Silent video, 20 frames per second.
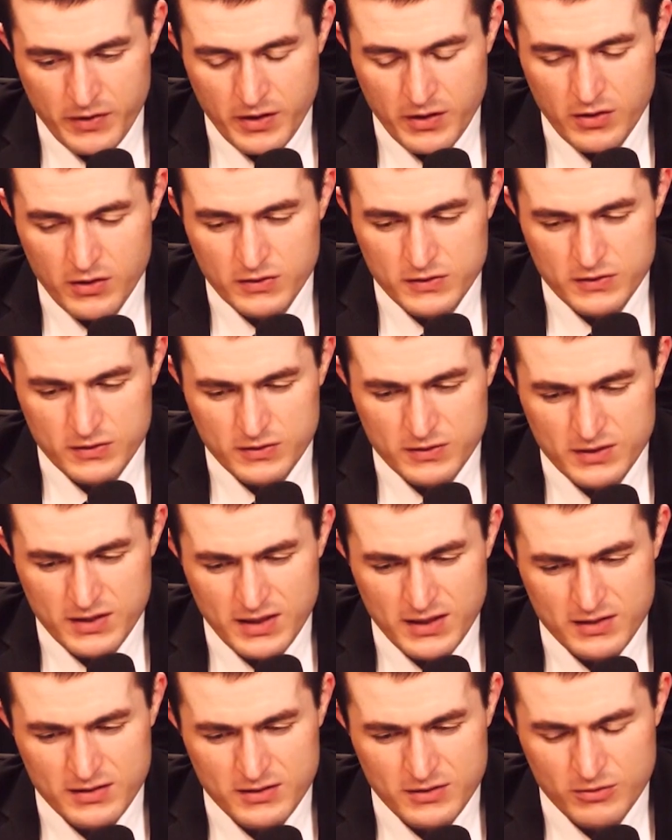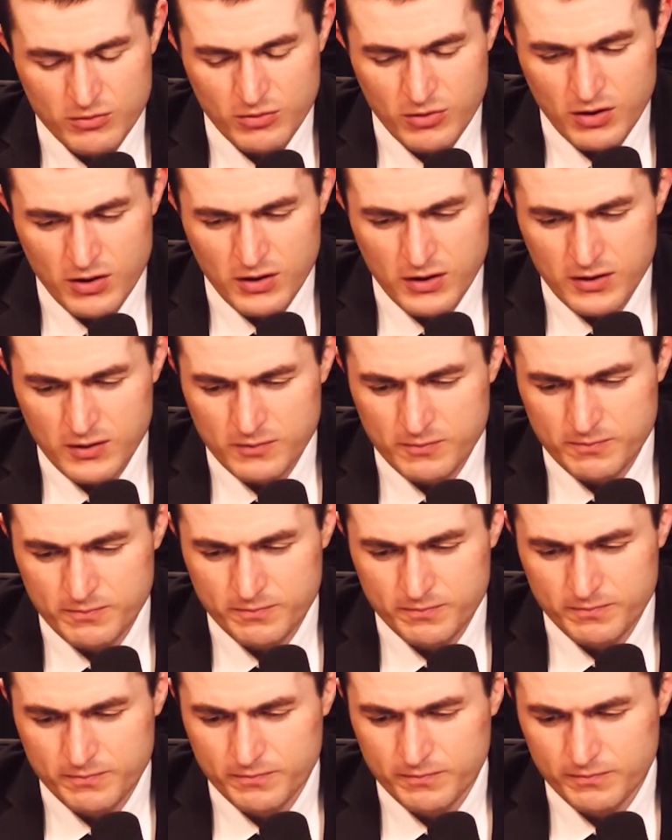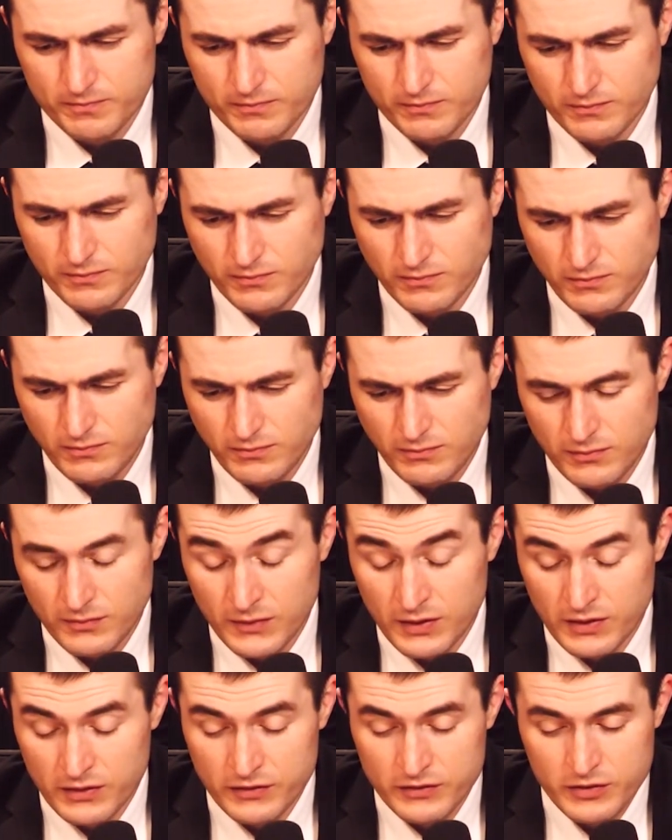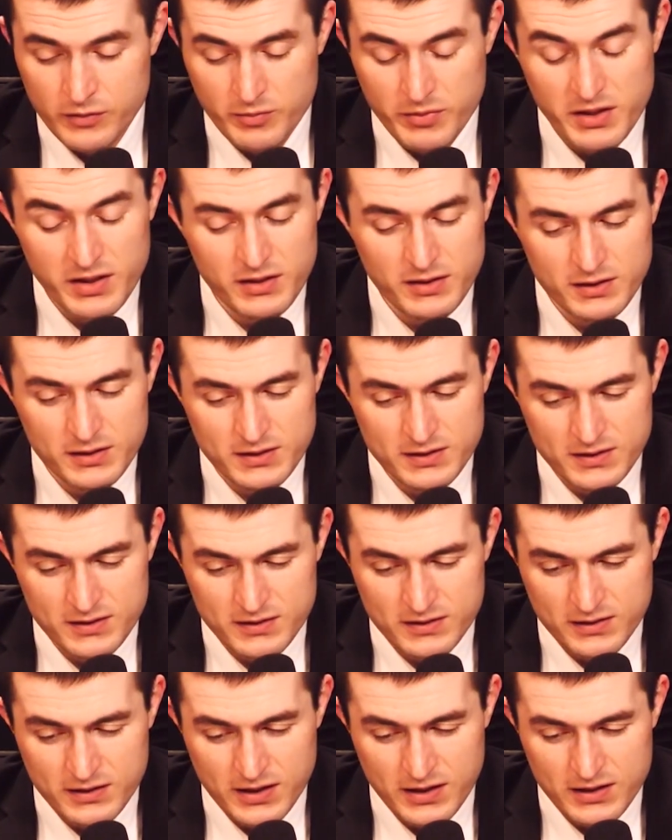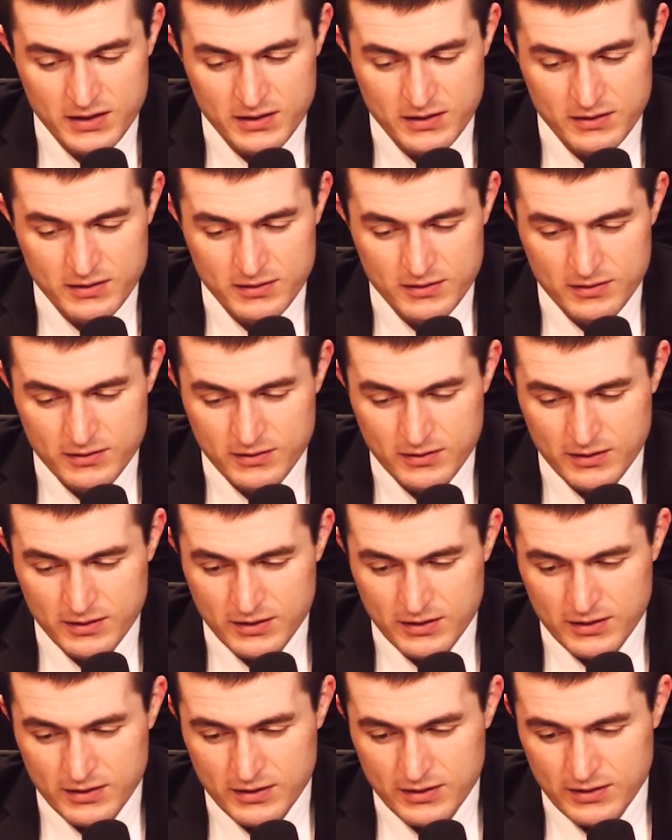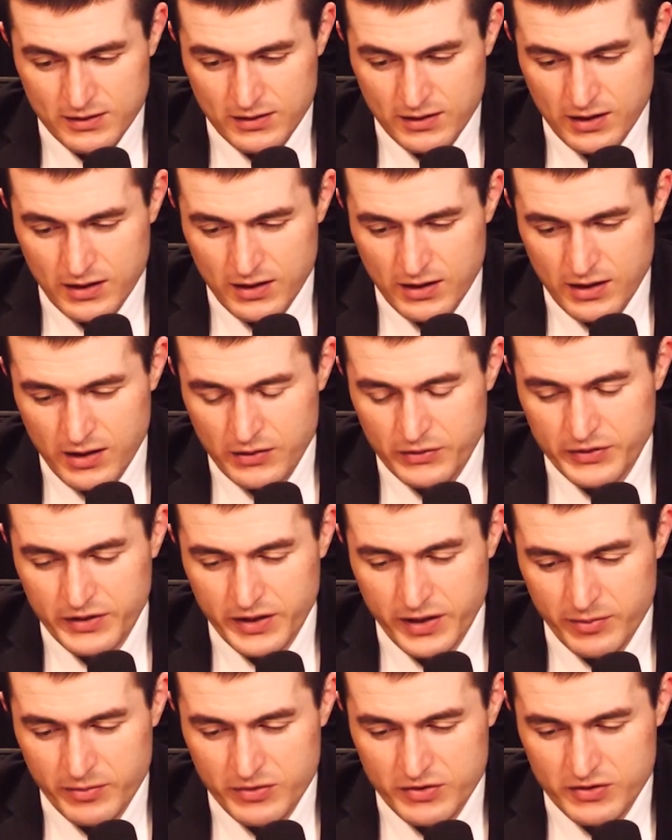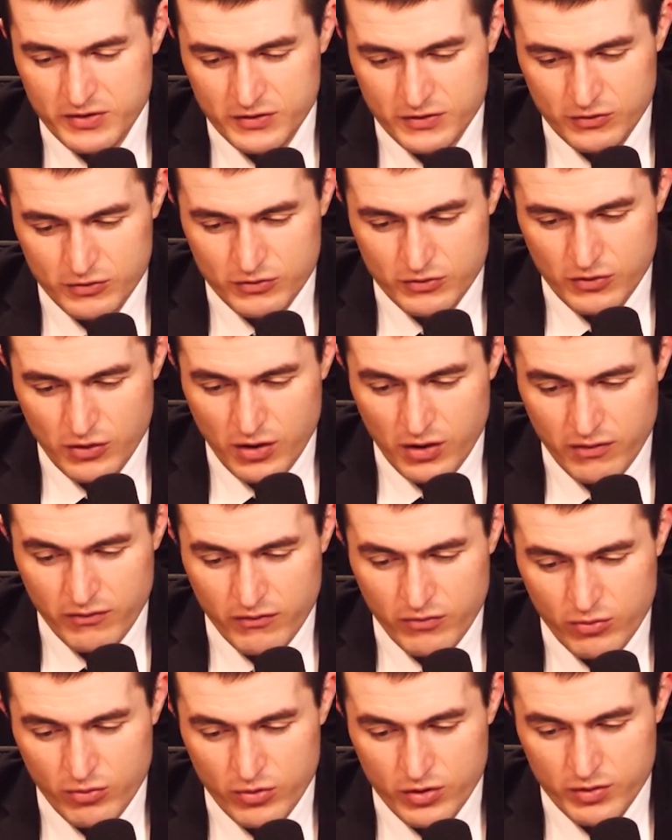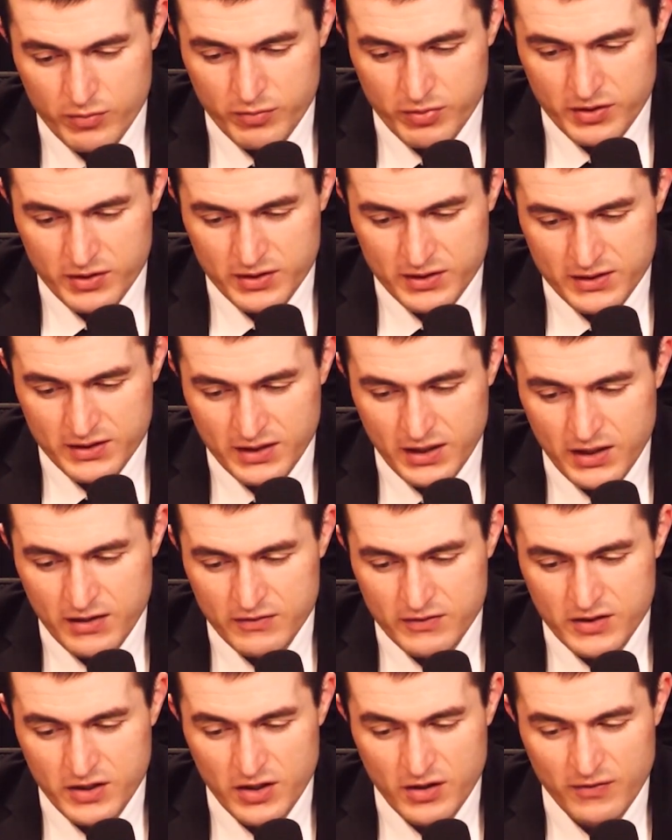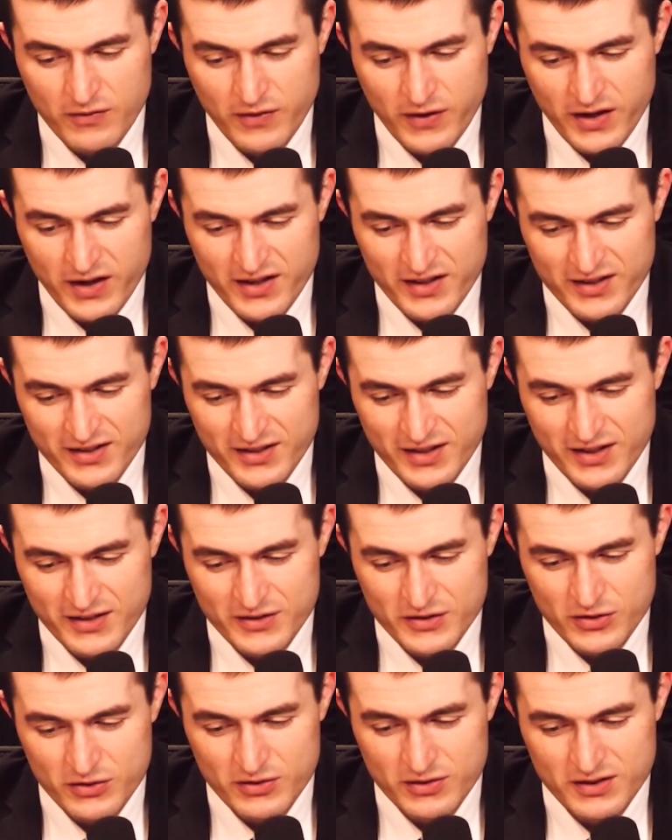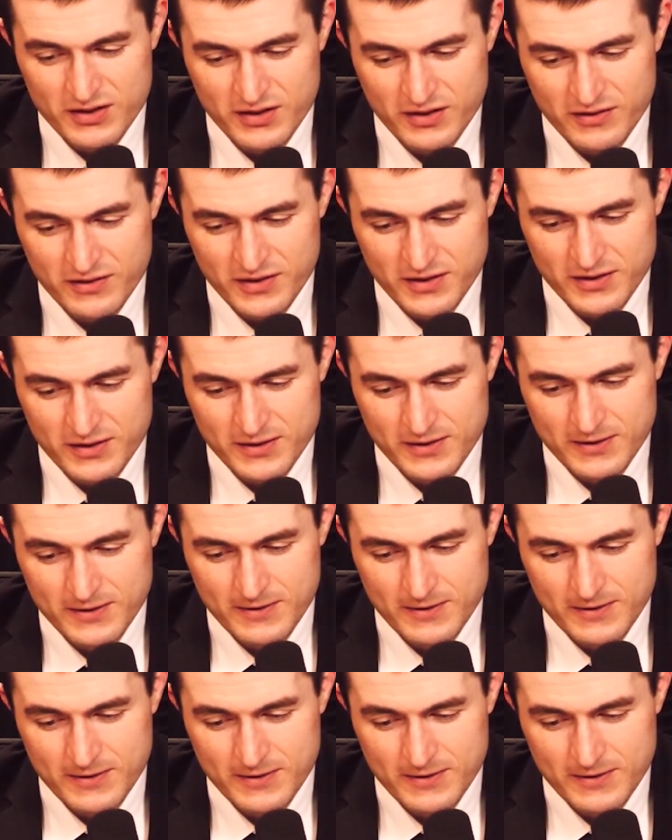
and also sad to, um, you know, to me at least, it's kind of, I don't think I'm using too strong of a word, but it's kind of terrifying, the uncertainty of it,